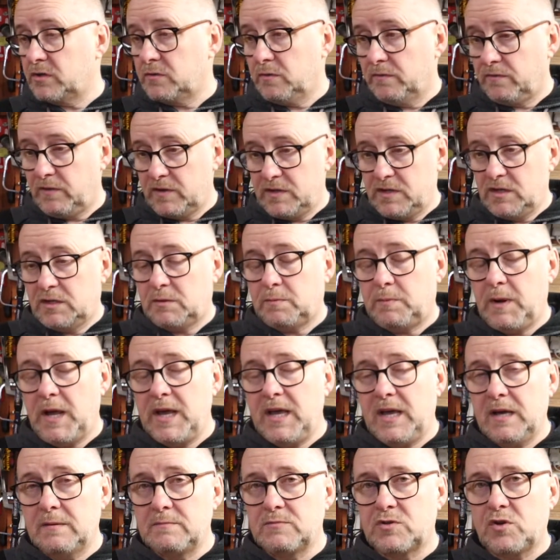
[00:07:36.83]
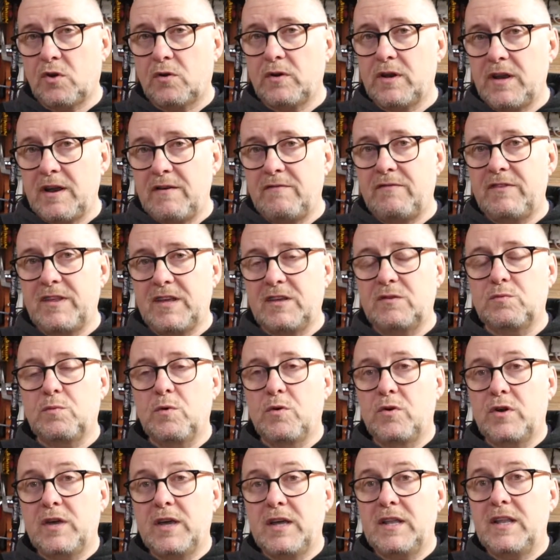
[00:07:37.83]
So if the display comes on and everything's
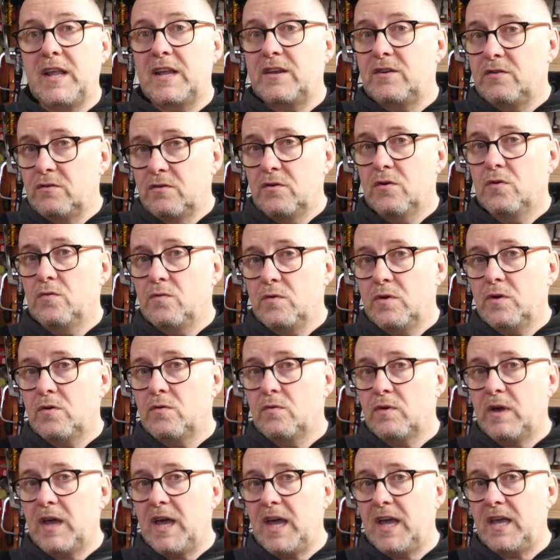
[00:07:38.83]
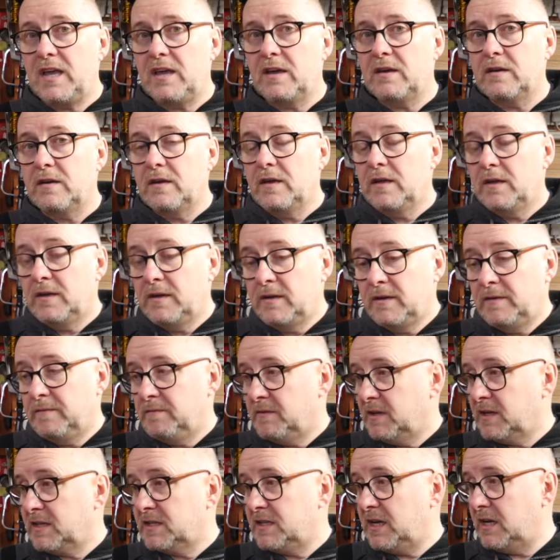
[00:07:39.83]
working, then you know you're okay.
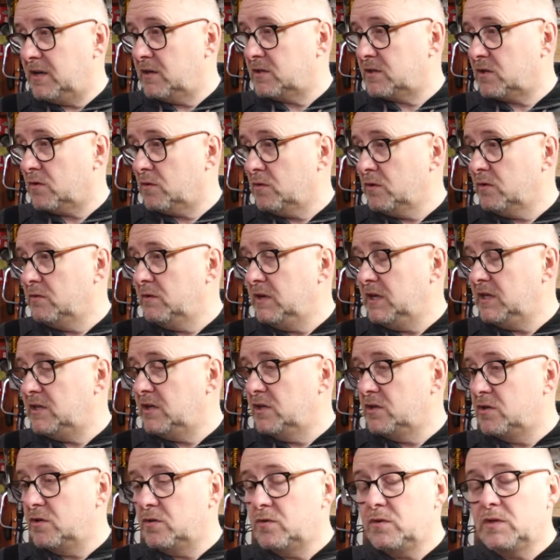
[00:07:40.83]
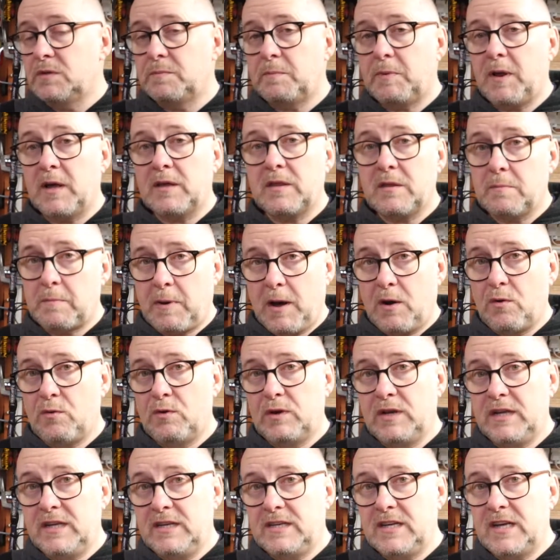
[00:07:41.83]
Like I said, that's all you need to do is plug the power
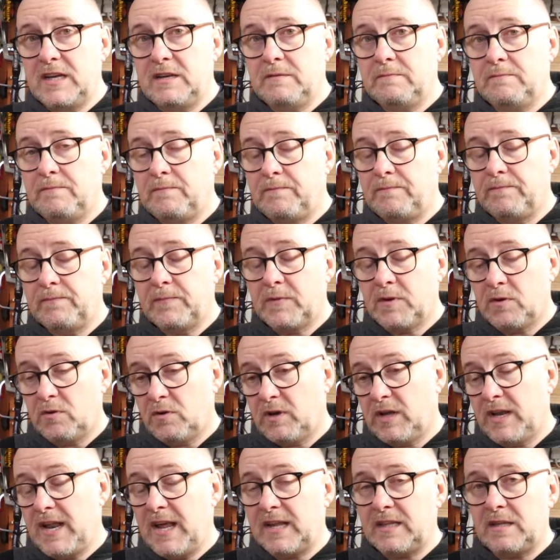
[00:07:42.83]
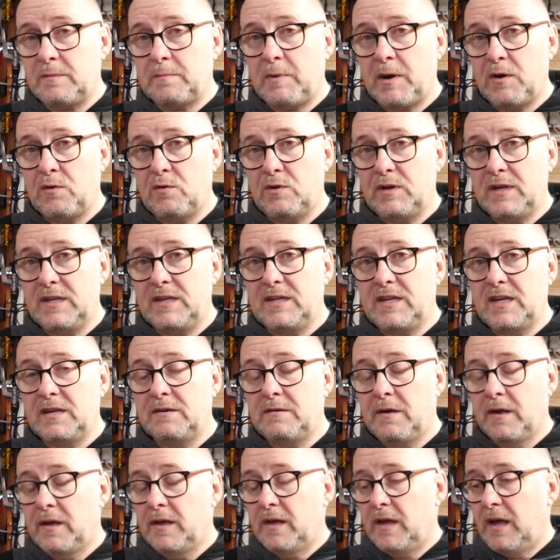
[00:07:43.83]
lead in, or connect the power lead
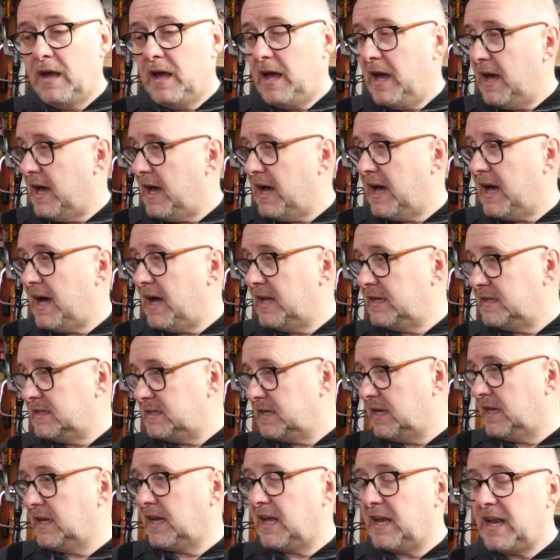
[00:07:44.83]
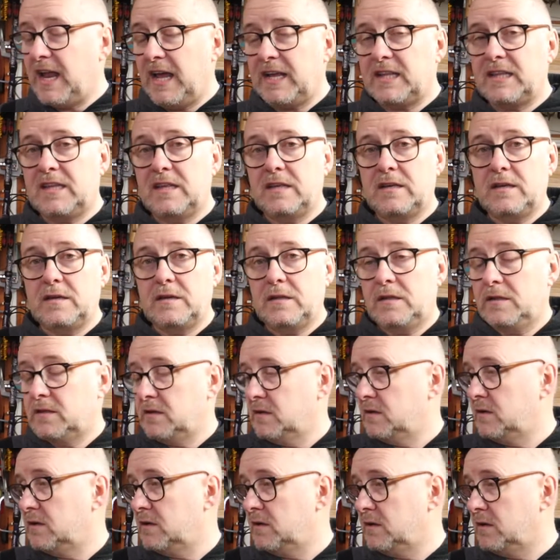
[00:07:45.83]
in, and connect
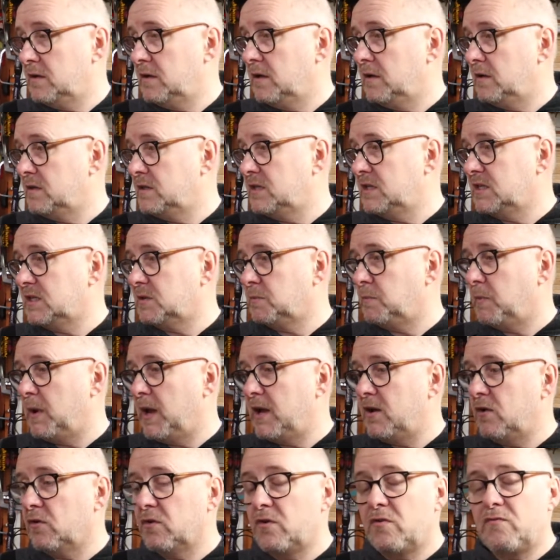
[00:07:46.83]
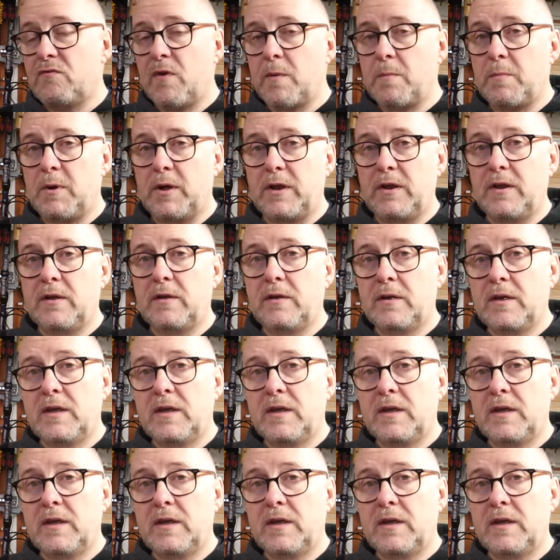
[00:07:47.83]
the display on a ribbon.